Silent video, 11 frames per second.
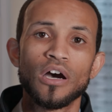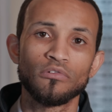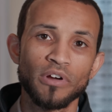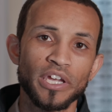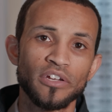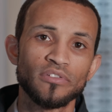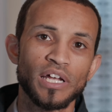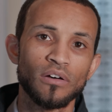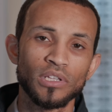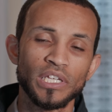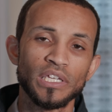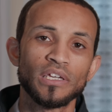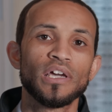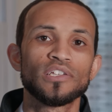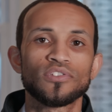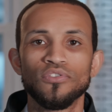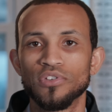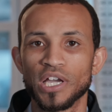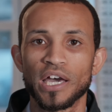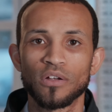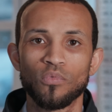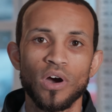right here that I'll link so you can
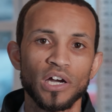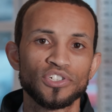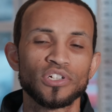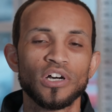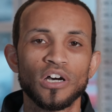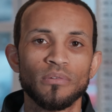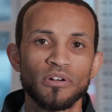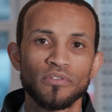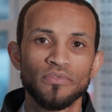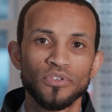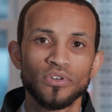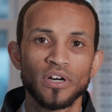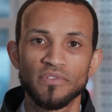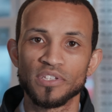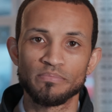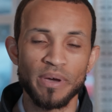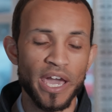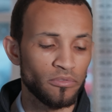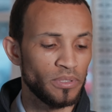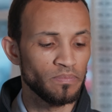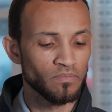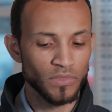kind of watch my review of this
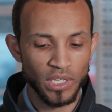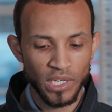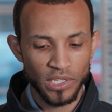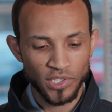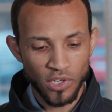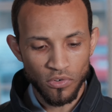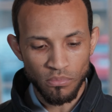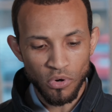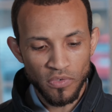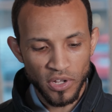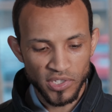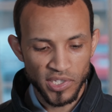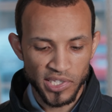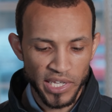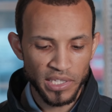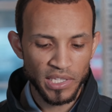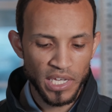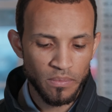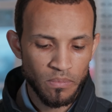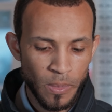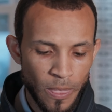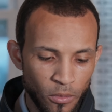battery. So moving on to the second
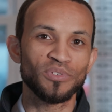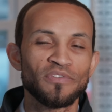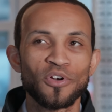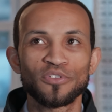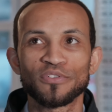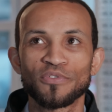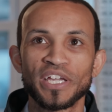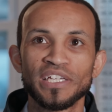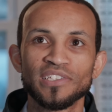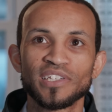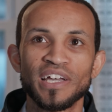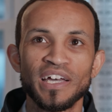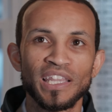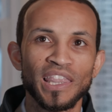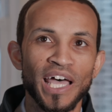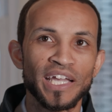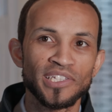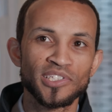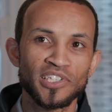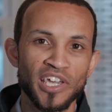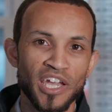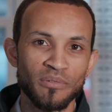thing, we've heard the phrase lights,
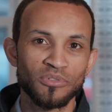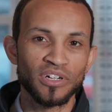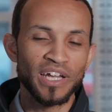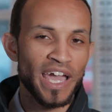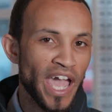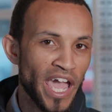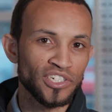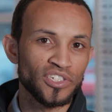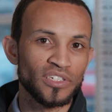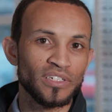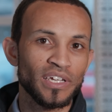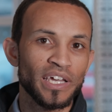camera, action,